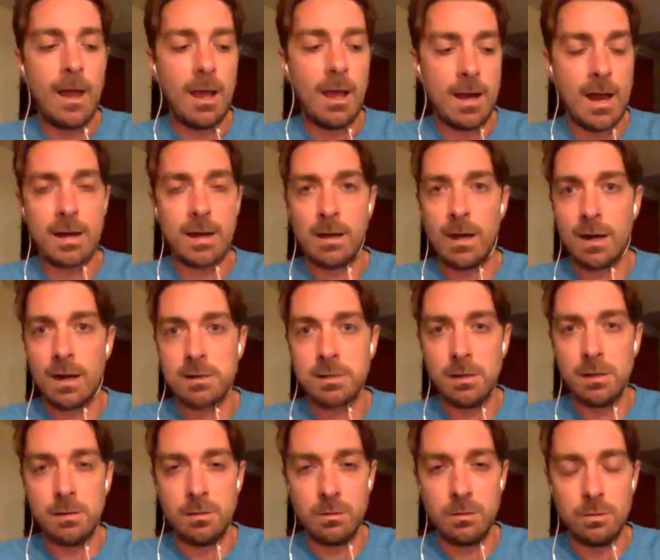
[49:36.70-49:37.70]
and I can
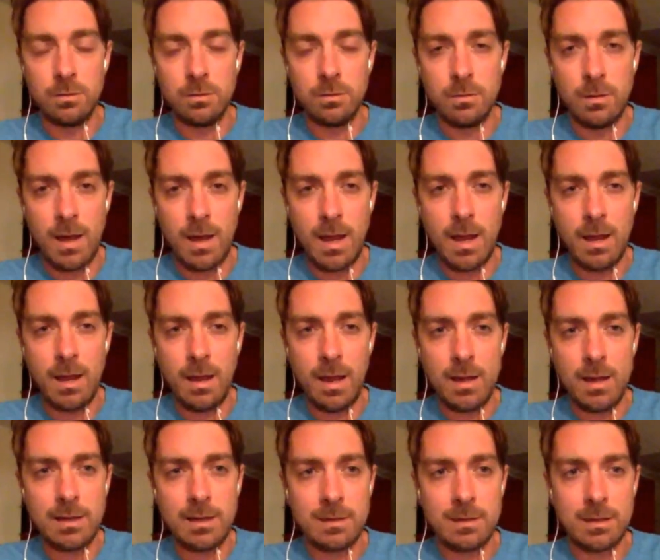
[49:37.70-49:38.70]
actually do
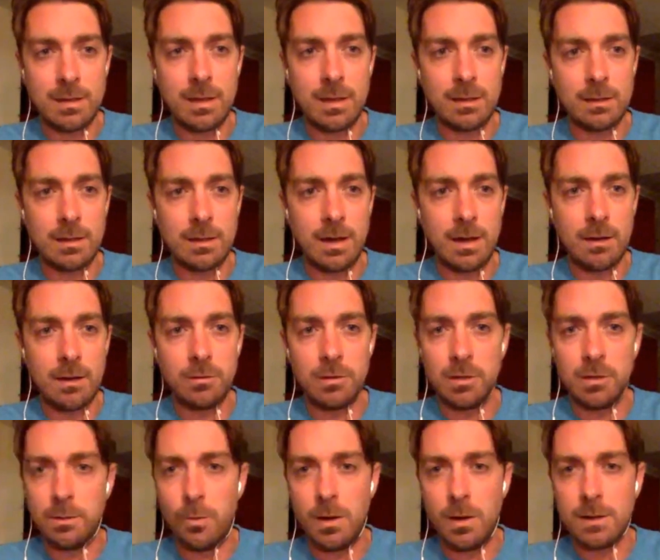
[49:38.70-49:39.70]
anything that I
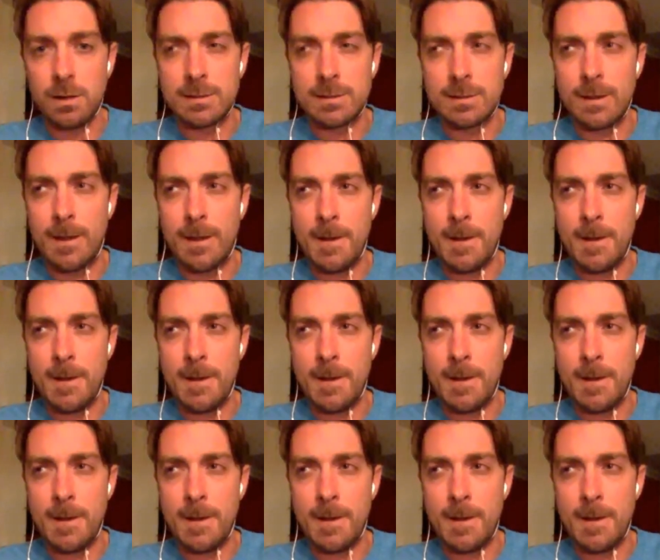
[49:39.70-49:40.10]
really want.